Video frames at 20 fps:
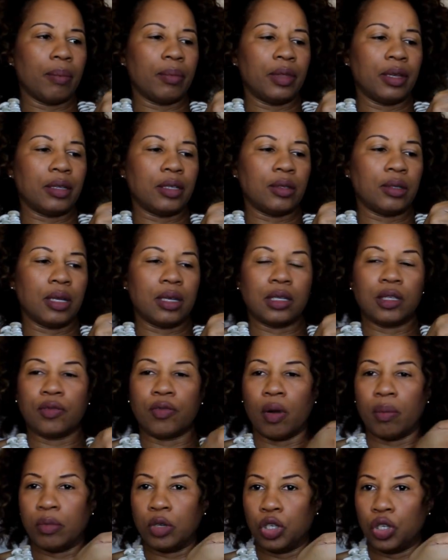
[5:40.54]
This is
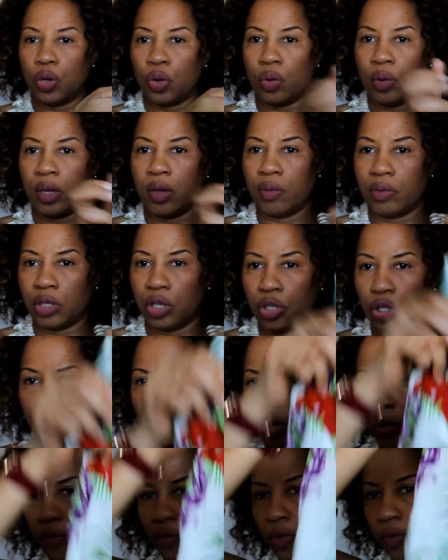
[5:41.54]
from Joe. It was a
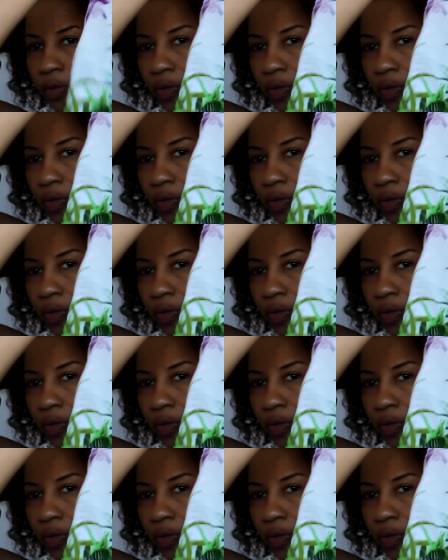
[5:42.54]
shirt for